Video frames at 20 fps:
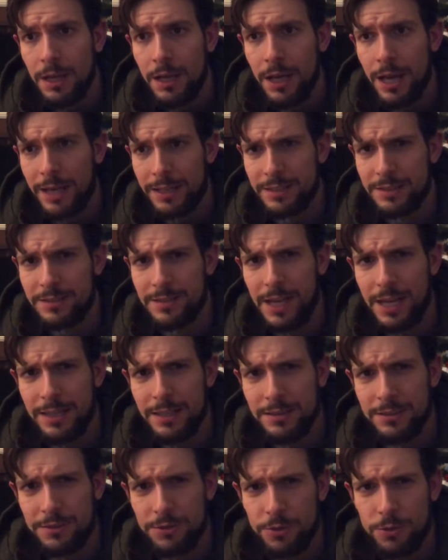I
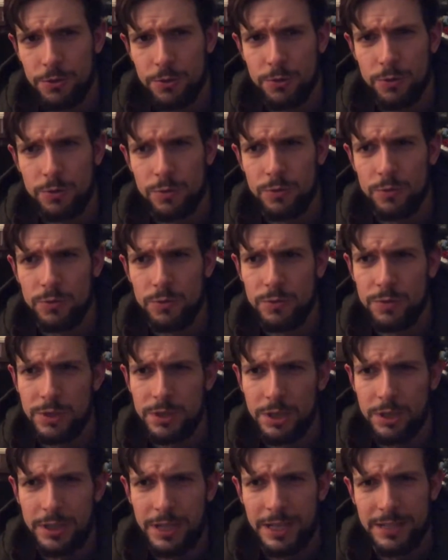decided to,
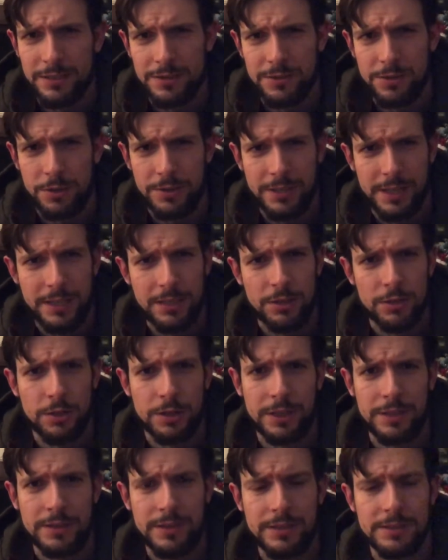kind of start taking a look
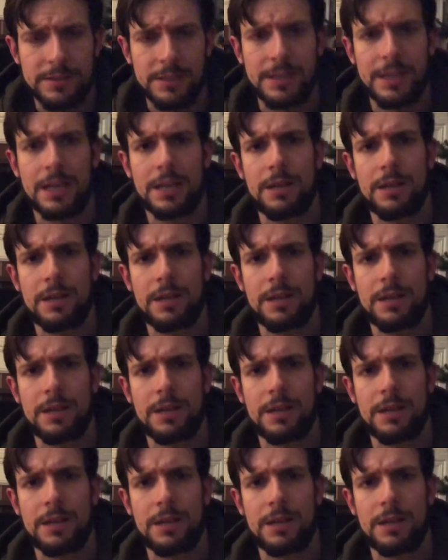at these again.